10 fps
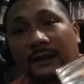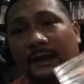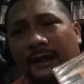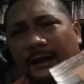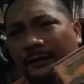
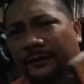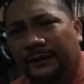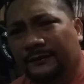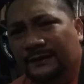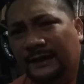not, I don't
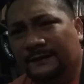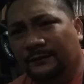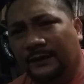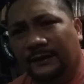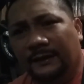think it was last
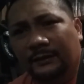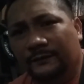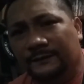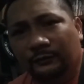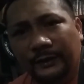week, I think it
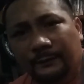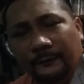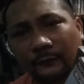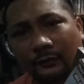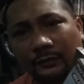was the week
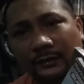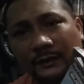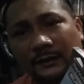before.